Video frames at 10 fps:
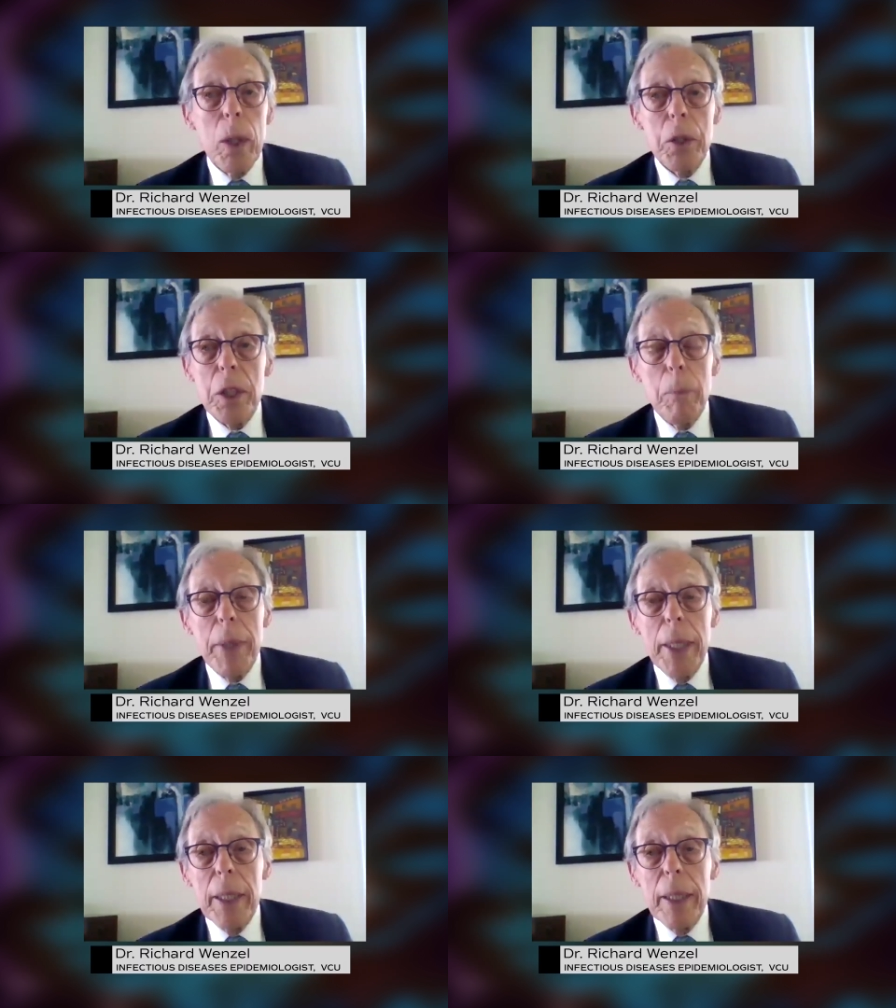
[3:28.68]
or
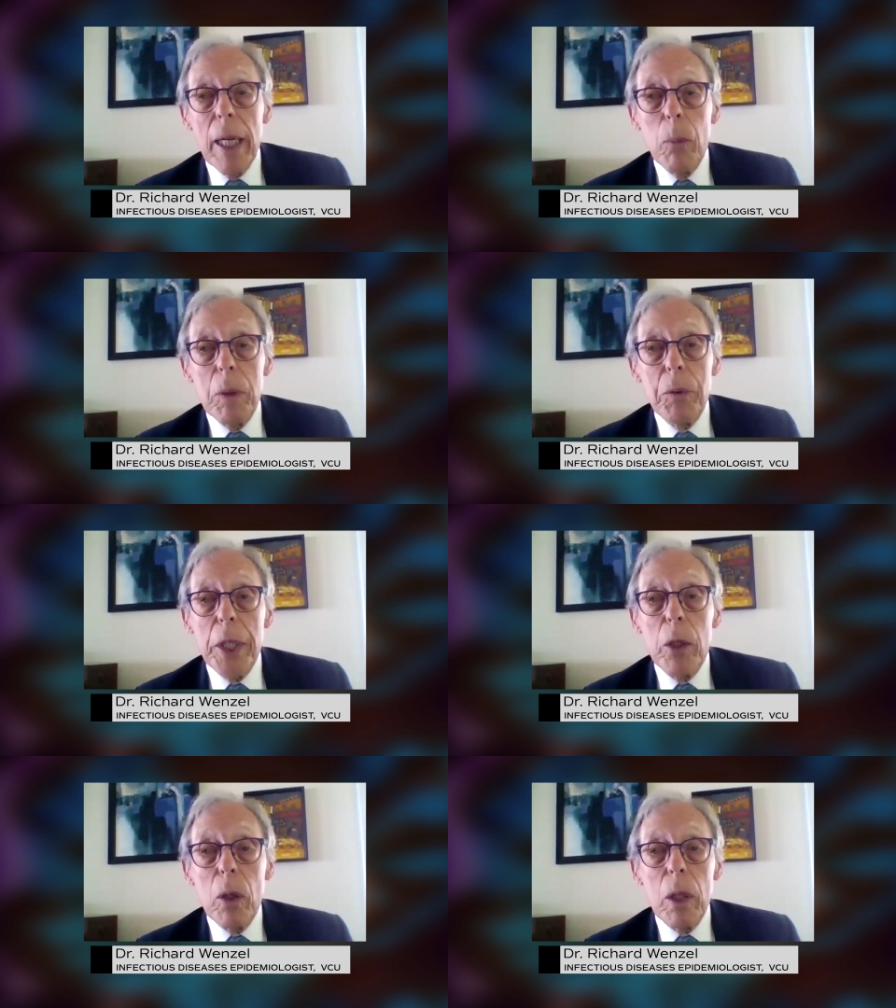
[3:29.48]
with something
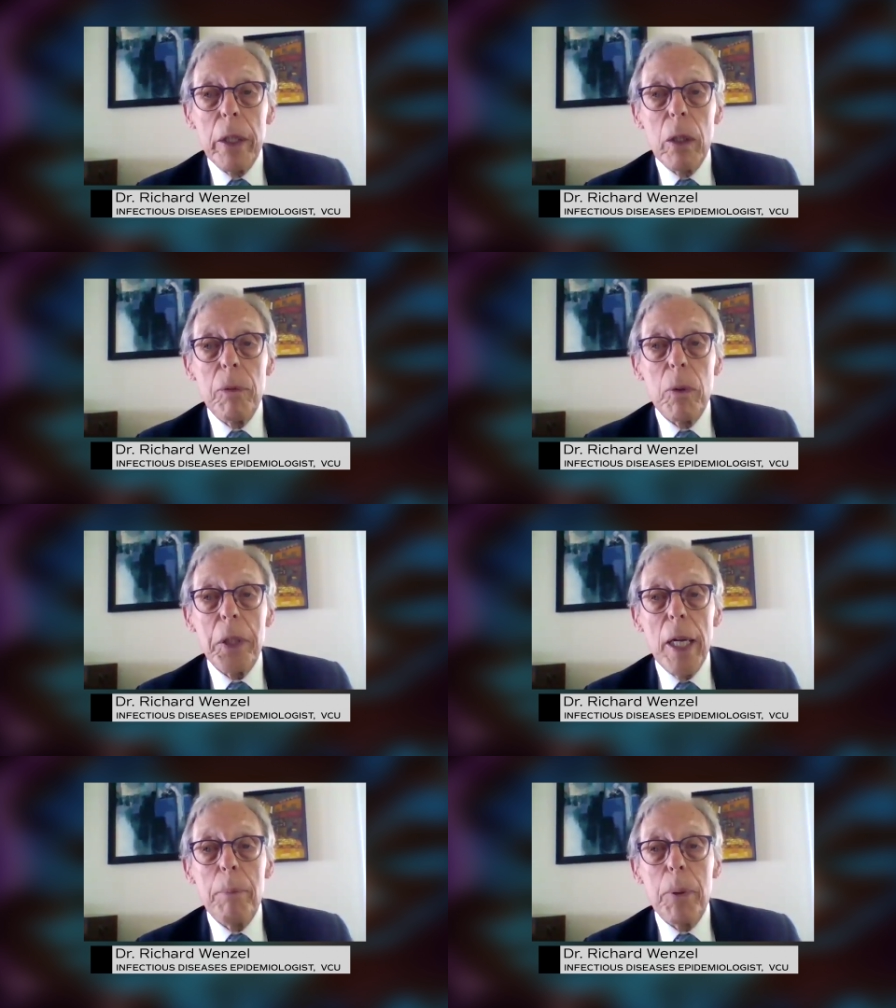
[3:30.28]
that we've seen
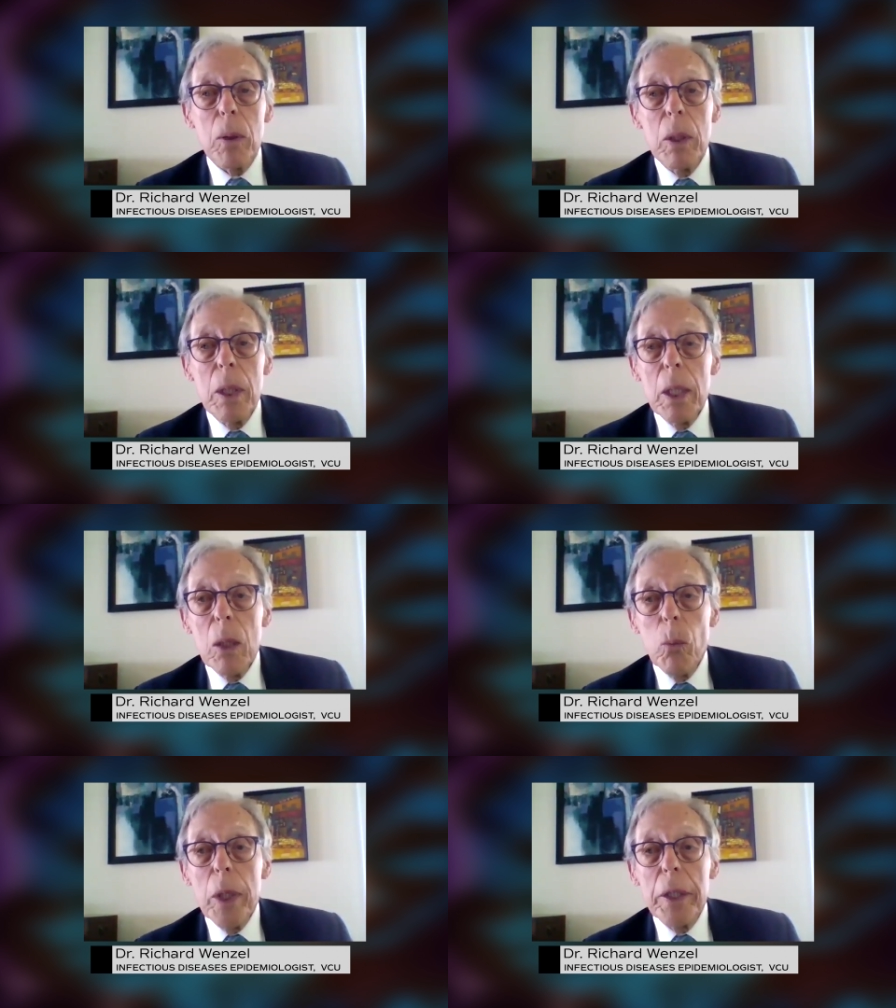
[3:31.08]
earlier, for example,
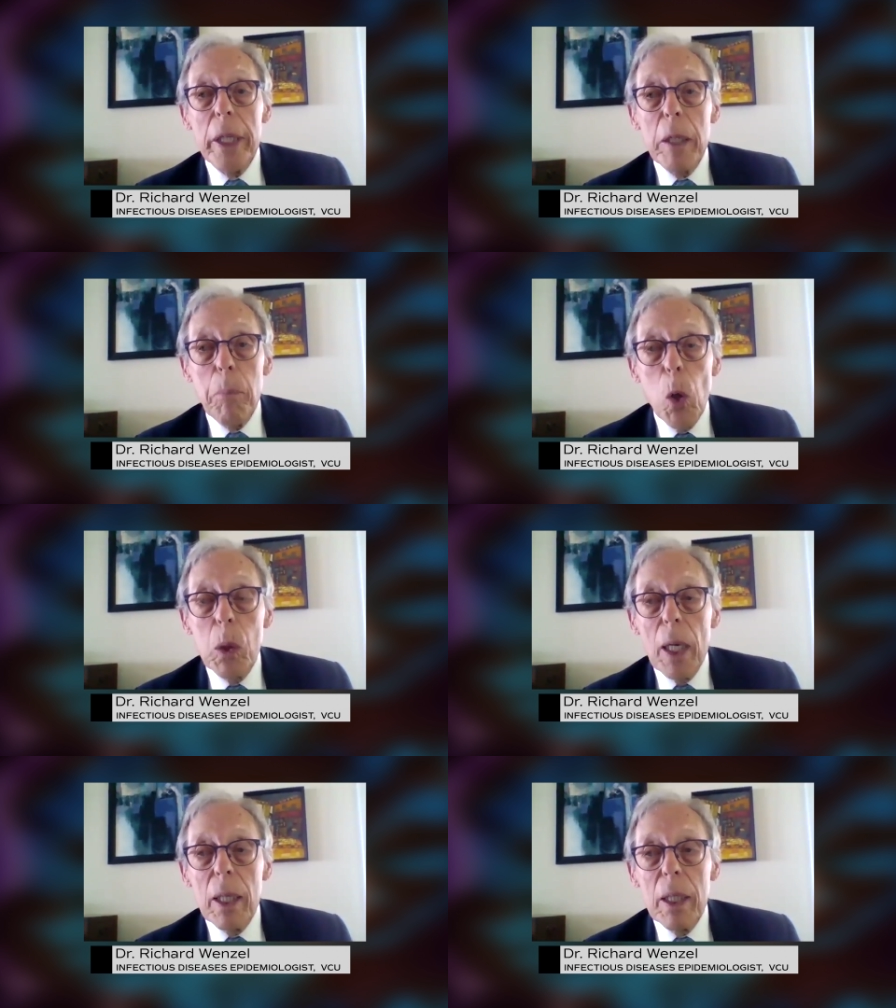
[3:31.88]
with
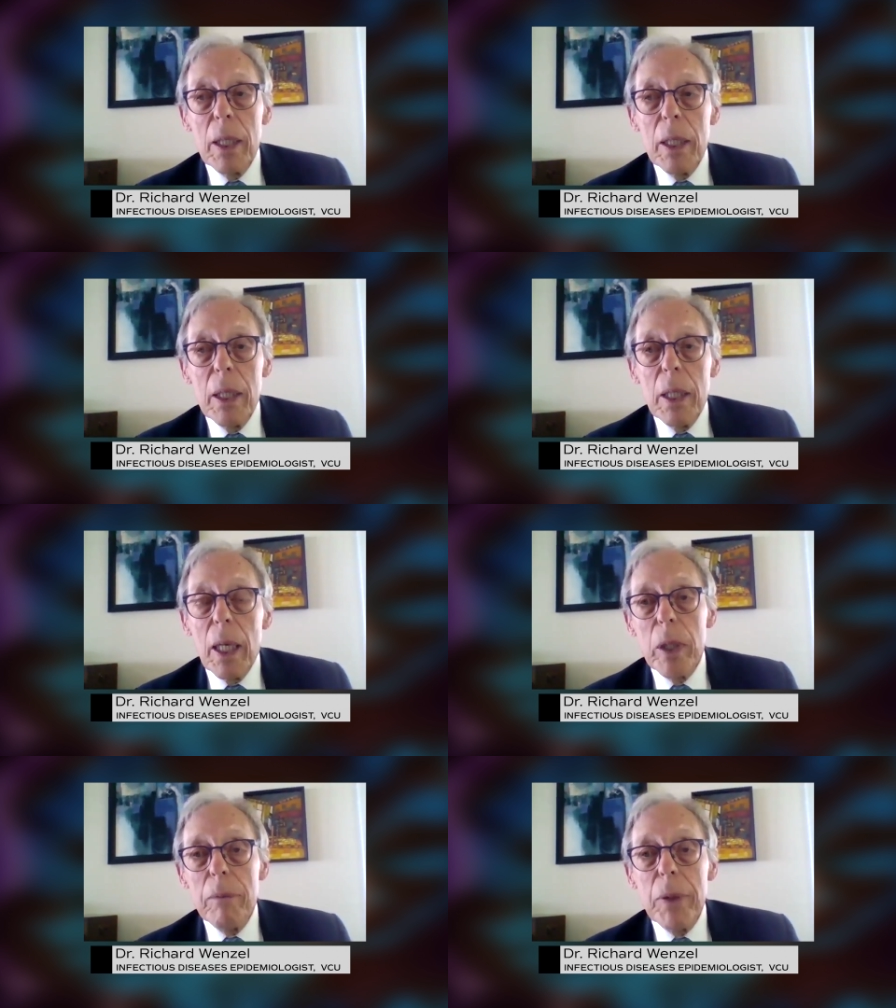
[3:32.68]
Ebola,
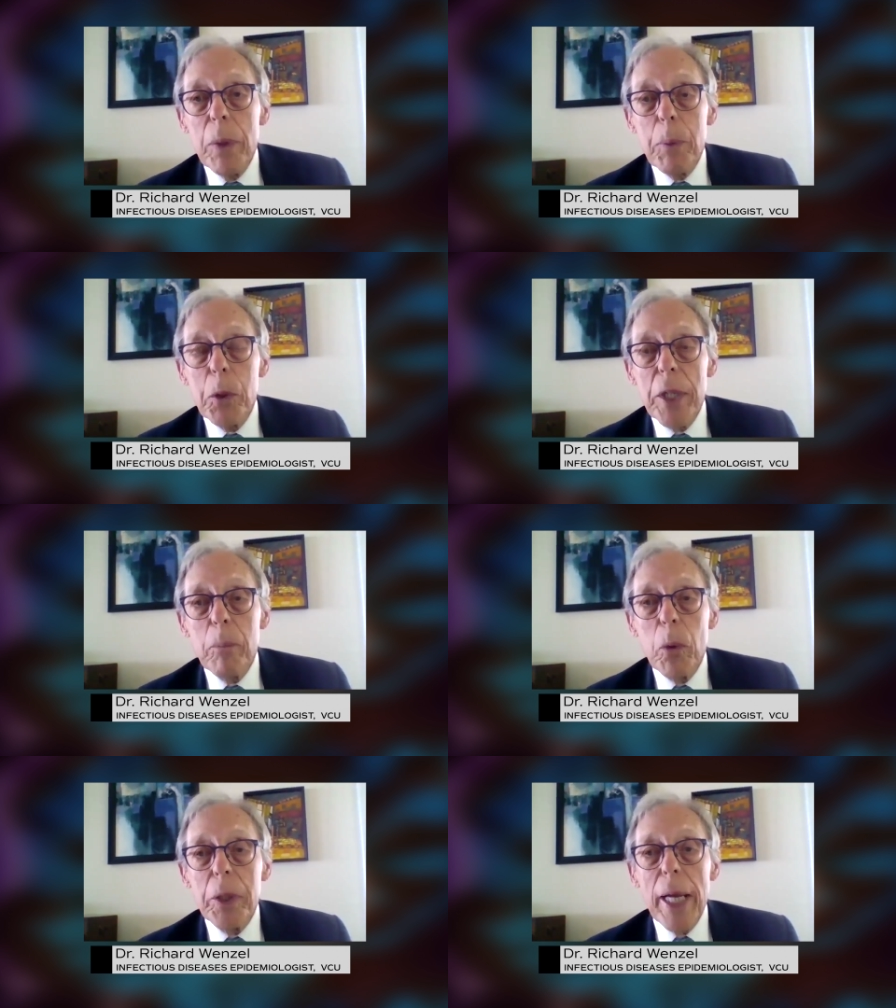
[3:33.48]
now with a
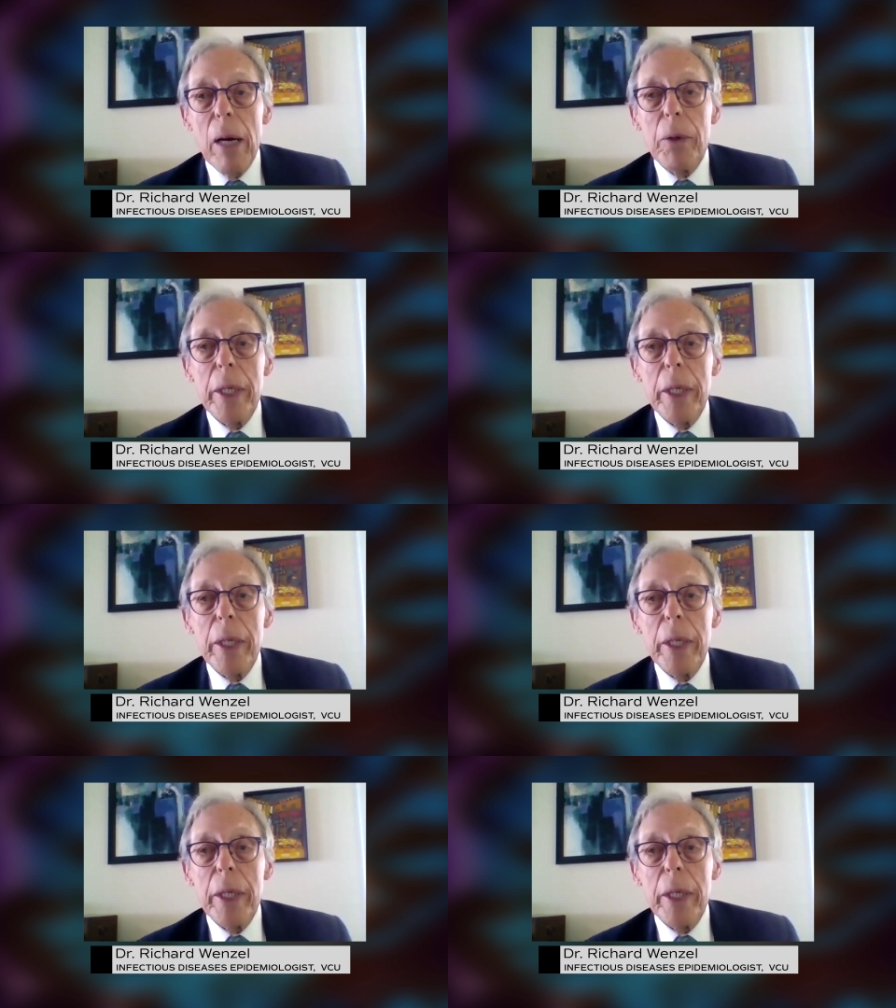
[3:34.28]
50%